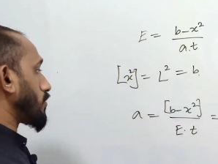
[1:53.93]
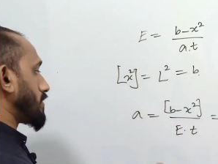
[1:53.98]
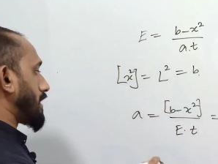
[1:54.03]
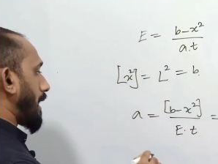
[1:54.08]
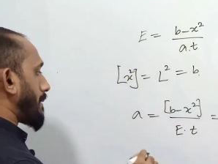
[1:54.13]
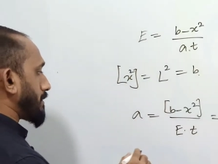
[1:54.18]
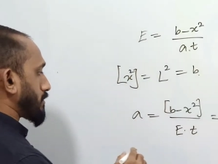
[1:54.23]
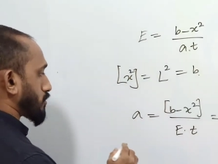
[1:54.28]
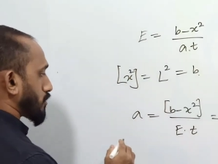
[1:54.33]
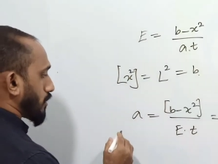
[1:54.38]

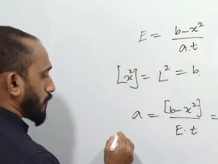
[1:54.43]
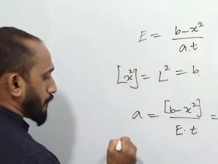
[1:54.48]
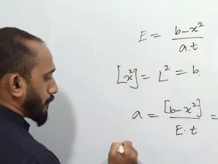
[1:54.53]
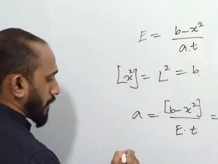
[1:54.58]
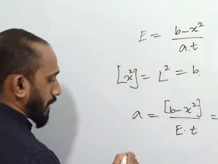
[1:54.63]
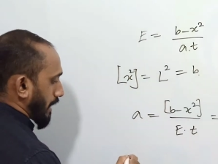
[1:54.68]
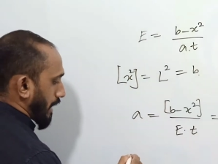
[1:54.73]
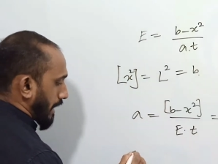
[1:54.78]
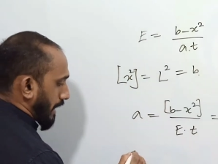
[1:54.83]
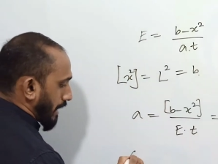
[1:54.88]
dimension of
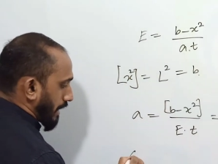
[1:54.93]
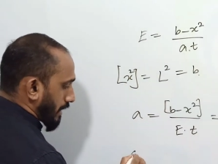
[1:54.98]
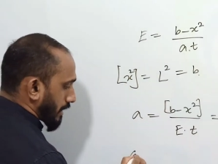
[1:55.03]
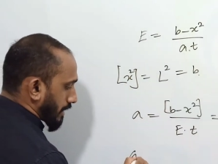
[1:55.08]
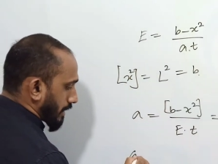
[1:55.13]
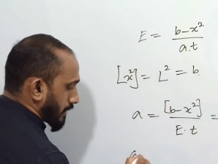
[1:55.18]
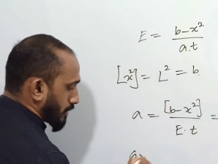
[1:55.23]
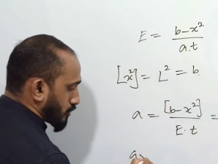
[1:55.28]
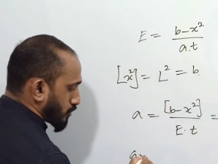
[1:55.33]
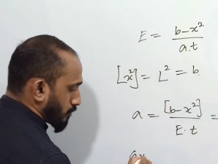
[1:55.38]

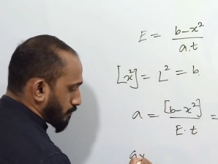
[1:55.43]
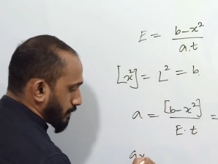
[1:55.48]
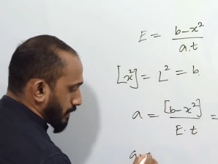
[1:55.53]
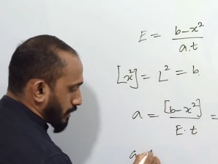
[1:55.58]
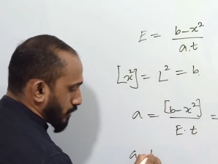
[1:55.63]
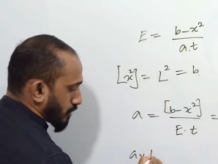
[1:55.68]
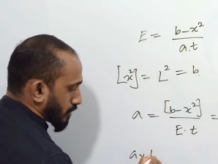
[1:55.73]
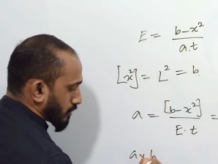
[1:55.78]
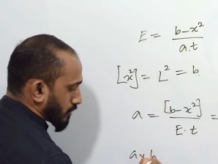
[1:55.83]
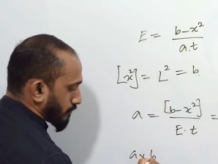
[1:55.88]
A into
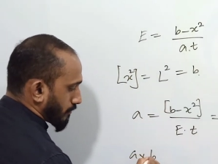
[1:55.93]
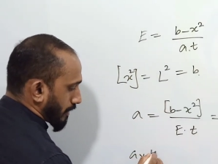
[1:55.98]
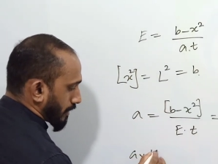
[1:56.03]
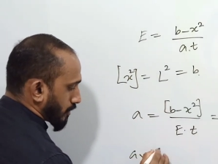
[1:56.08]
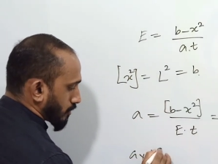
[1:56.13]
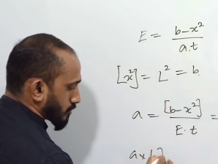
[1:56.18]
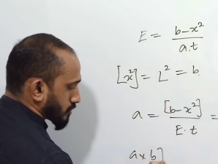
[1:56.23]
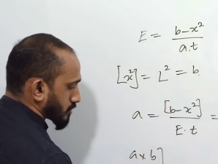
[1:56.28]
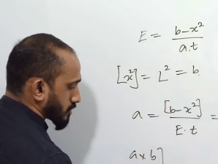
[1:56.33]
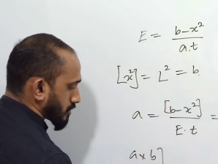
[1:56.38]
B you have to find
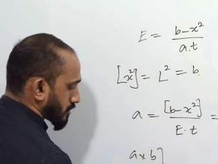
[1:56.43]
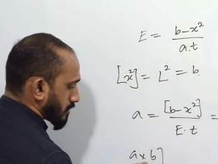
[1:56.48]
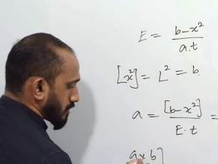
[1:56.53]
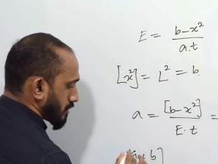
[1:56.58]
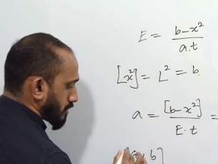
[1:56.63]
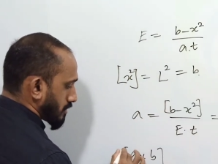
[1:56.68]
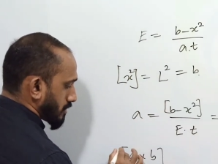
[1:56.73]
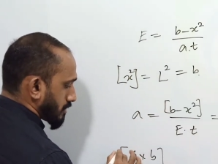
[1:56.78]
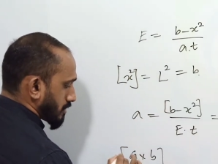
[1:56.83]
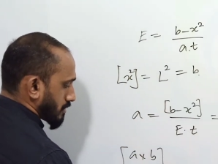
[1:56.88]
out.
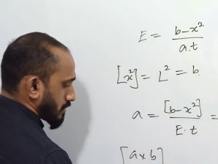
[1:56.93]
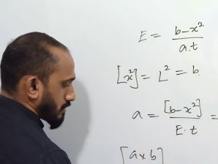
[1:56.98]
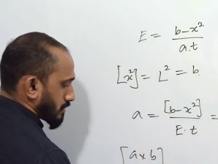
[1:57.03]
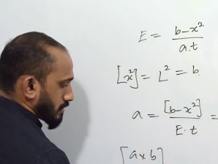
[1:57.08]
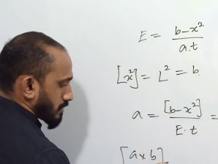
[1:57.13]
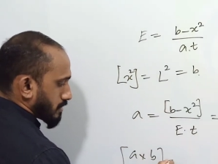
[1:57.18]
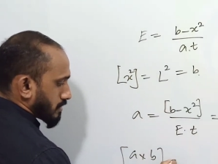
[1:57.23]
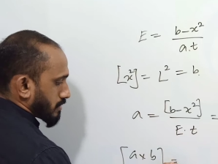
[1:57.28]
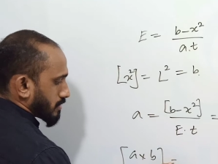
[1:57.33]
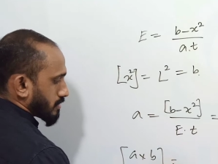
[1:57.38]

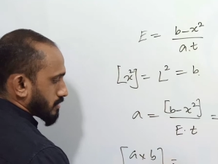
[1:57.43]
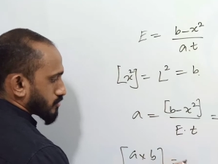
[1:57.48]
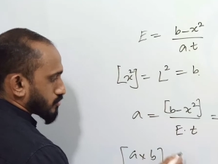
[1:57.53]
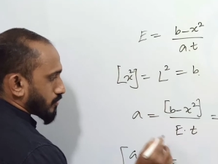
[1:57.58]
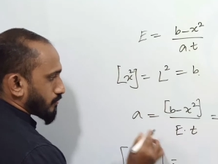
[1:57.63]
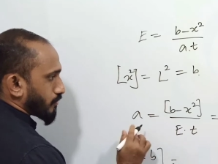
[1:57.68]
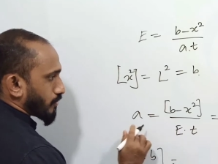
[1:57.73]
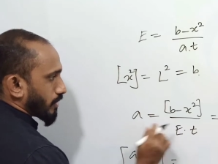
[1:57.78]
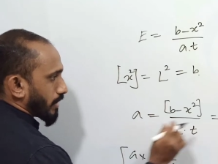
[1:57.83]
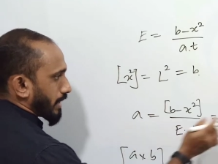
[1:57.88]

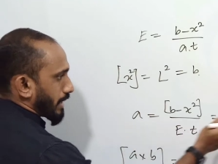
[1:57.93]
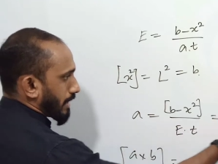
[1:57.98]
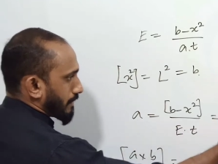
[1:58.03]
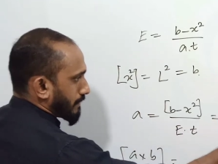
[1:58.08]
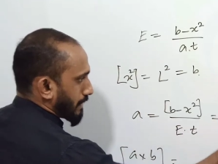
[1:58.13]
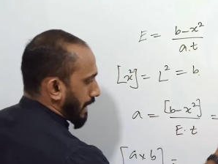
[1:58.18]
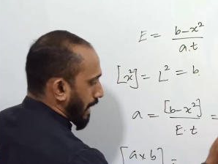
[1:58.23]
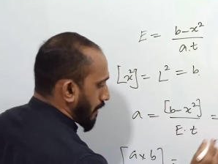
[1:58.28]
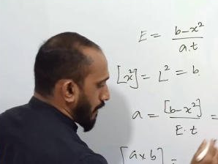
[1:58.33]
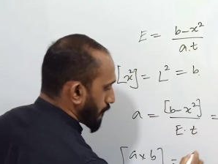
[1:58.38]
So for A
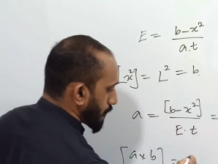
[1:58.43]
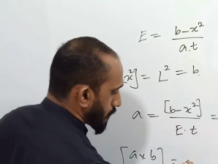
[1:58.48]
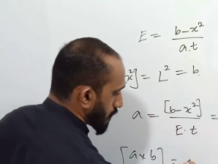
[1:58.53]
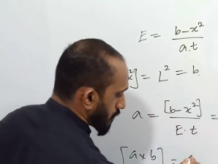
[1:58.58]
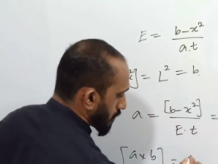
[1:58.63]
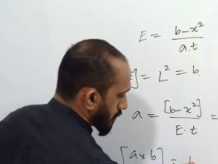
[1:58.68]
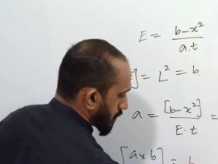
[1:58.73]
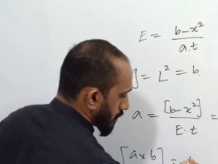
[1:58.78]
we have